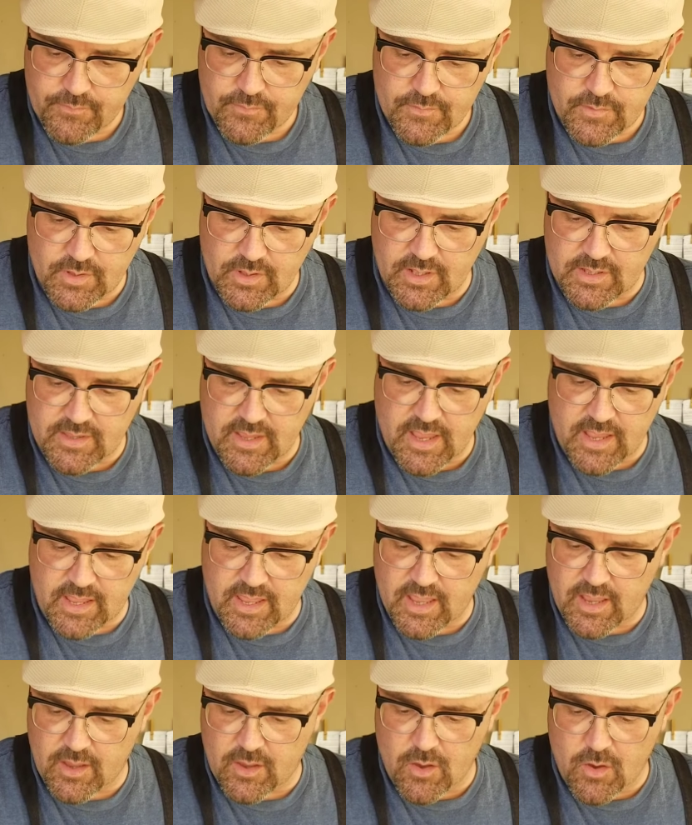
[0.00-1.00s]
So let that
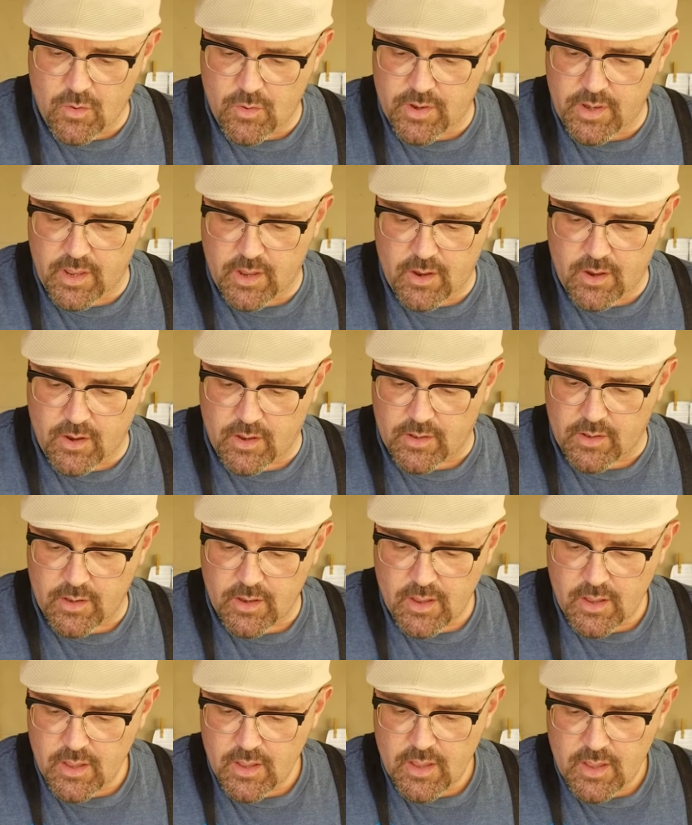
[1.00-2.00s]
get going here and
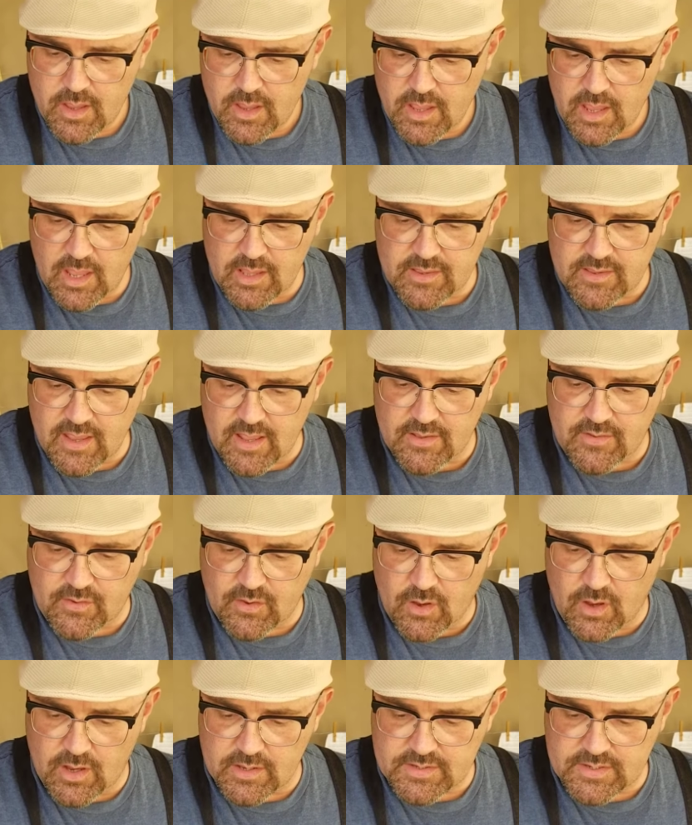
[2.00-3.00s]
heat that
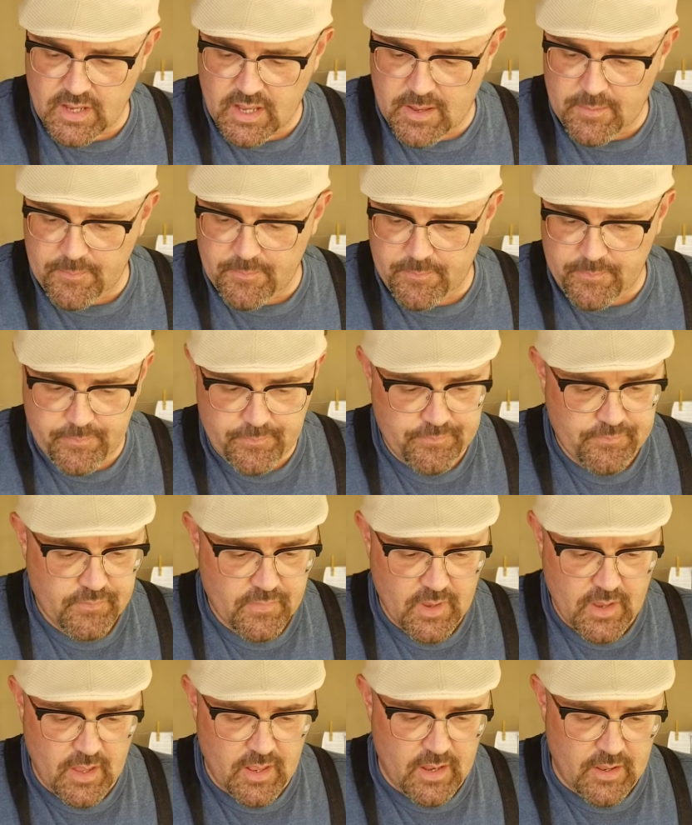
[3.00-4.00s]
sauce up,
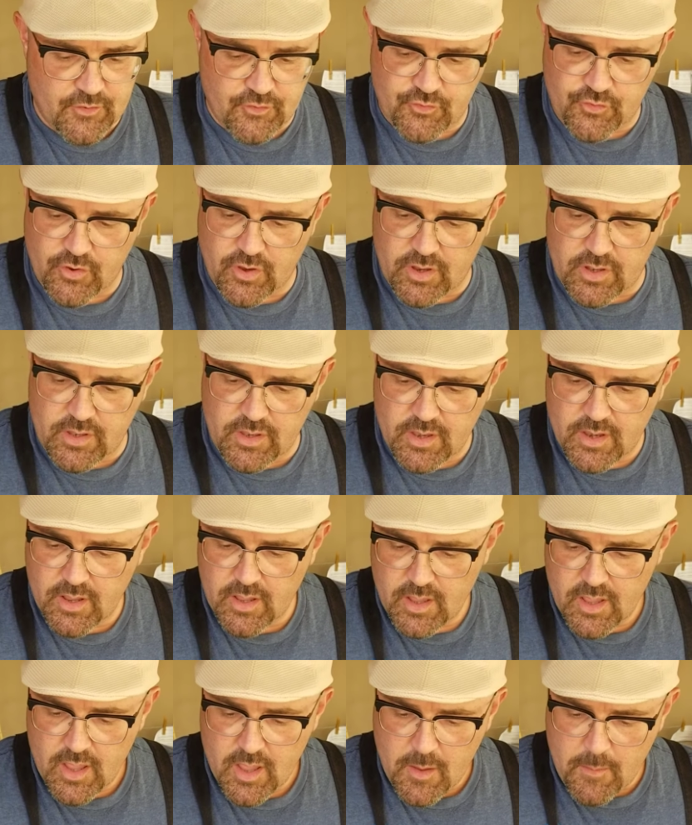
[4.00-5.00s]
and it should
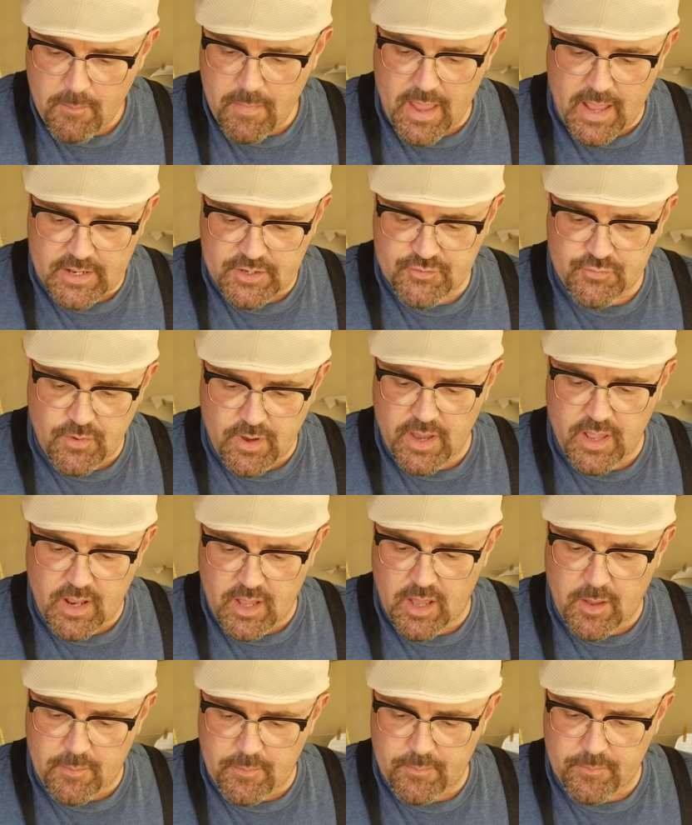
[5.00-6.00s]
match right
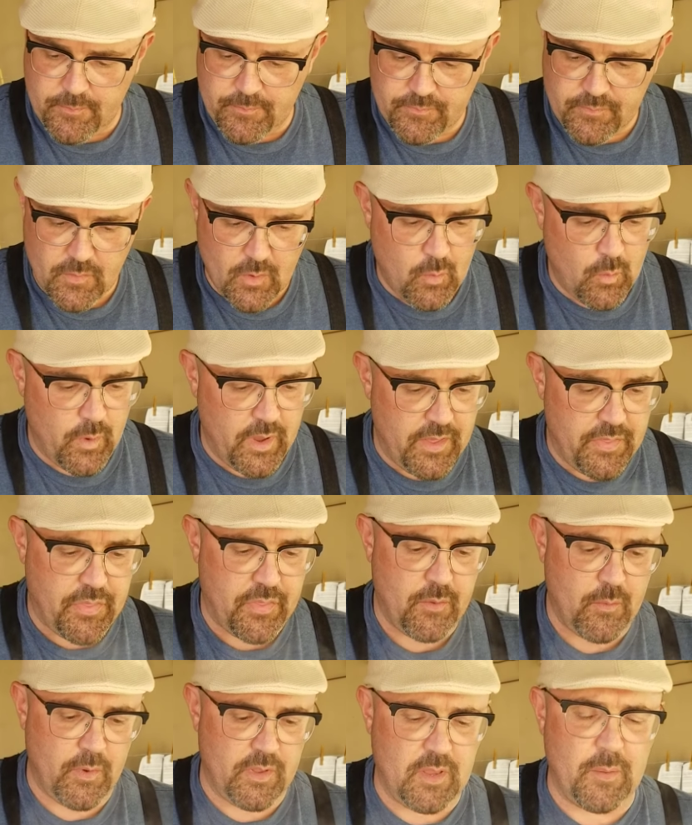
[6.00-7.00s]
up with
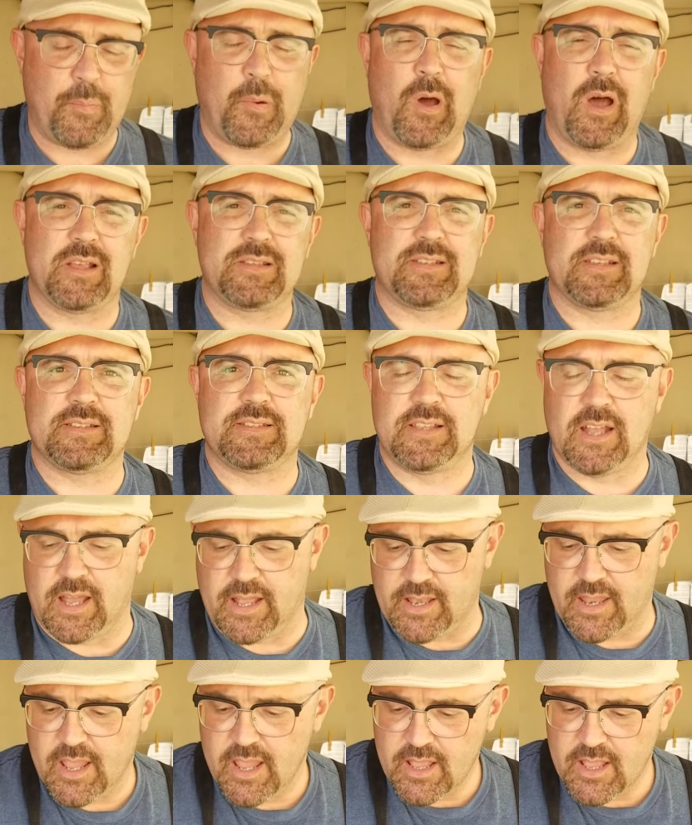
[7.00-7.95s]
when the pasta is done.